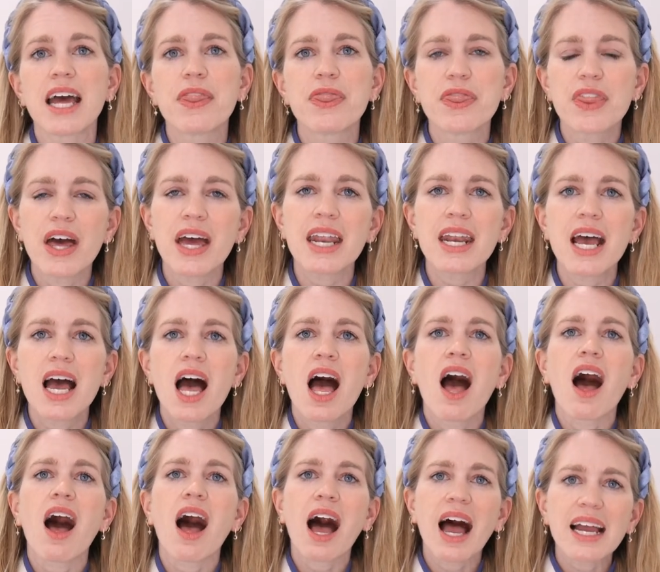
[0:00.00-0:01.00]
and then
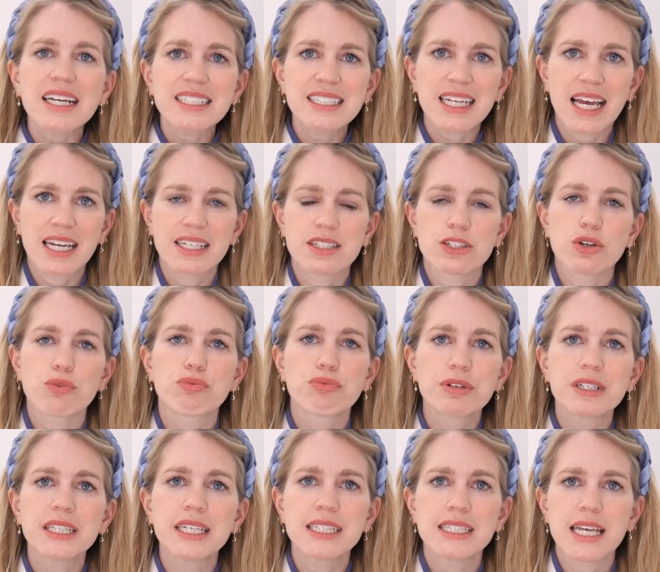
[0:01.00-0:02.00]
I tend to
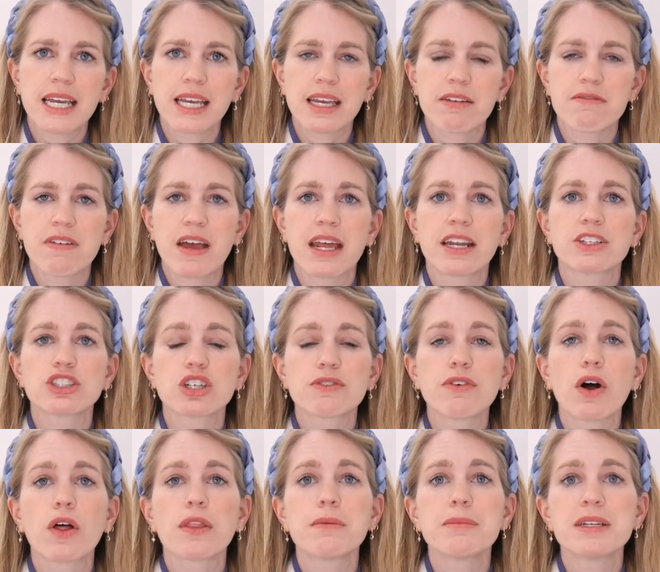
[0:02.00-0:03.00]
really take advantage
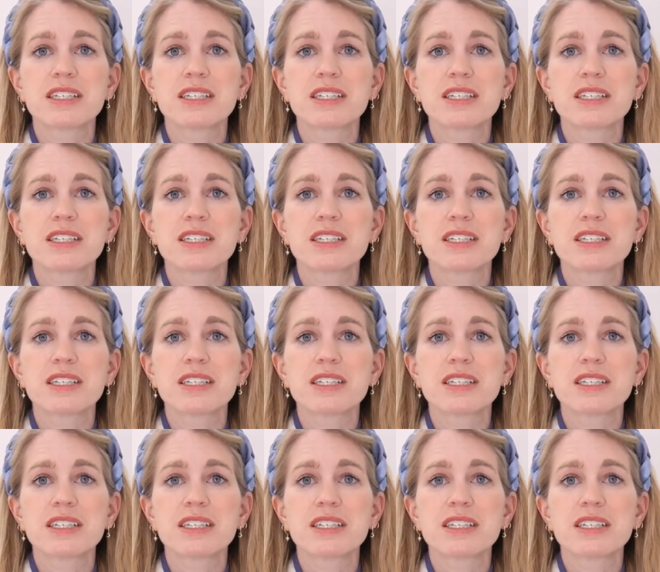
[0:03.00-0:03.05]
of all the